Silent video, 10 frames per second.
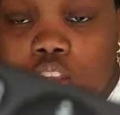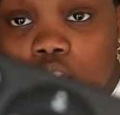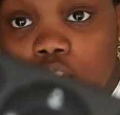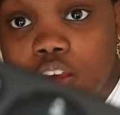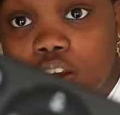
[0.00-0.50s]

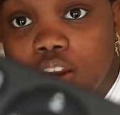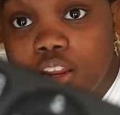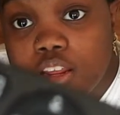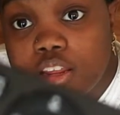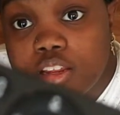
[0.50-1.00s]
There it
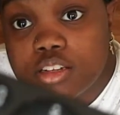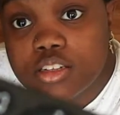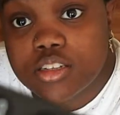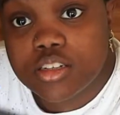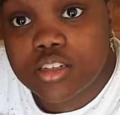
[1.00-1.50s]

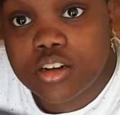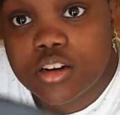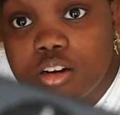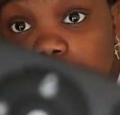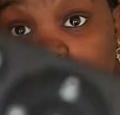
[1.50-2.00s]
is.
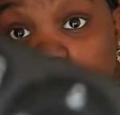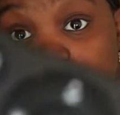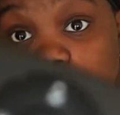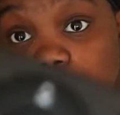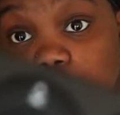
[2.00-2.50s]
Hold up,
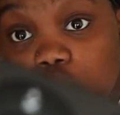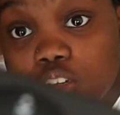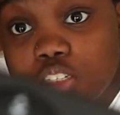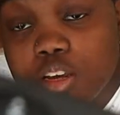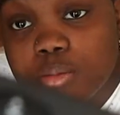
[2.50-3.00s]
focus
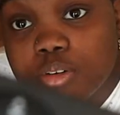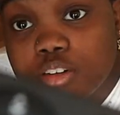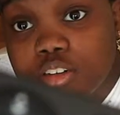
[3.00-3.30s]
camera.